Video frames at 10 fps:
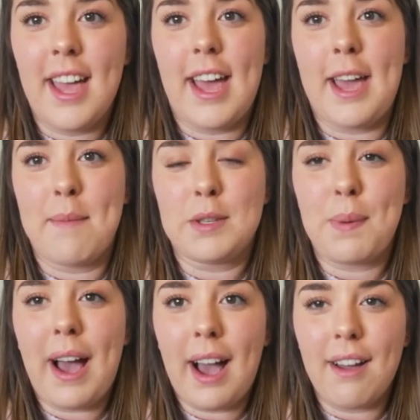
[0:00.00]
I was
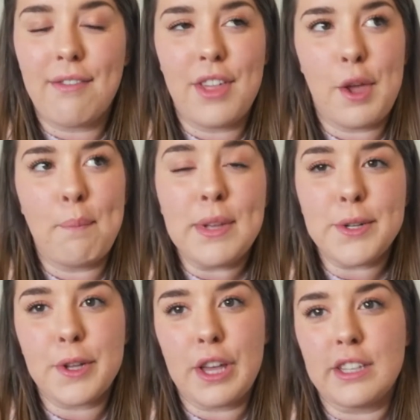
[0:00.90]
part of the
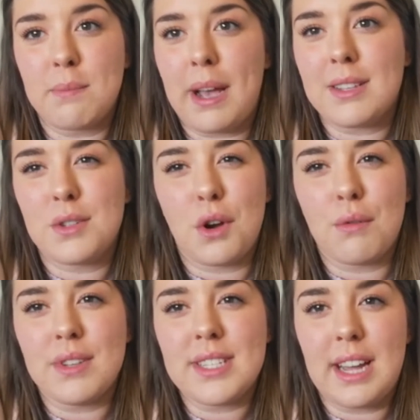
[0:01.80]
Middle Girls
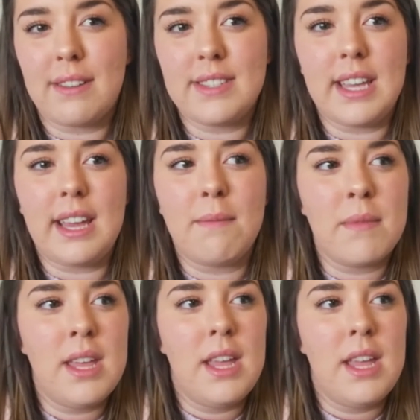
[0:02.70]
Pastoral Staff Team